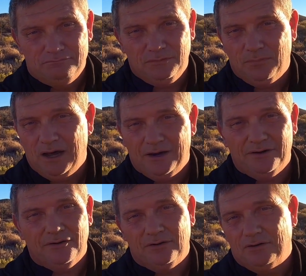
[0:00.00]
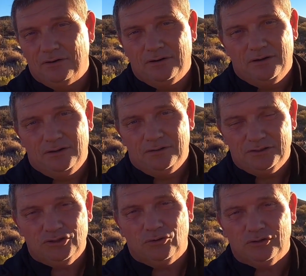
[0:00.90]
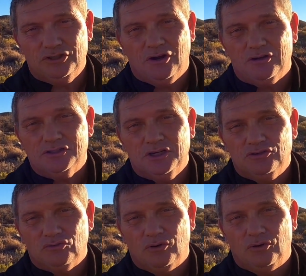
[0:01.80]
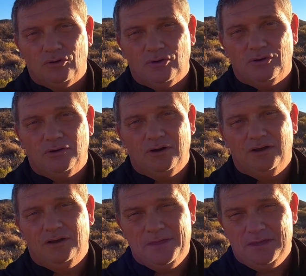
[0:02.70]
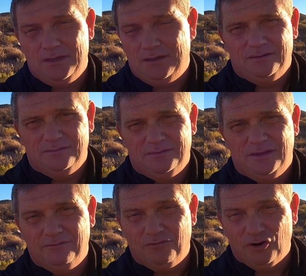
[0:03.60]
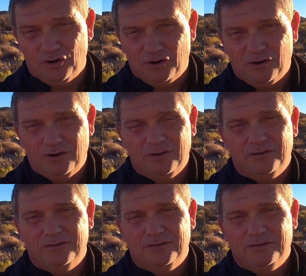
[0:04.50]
the monitor, the solar charge controller, the inverter,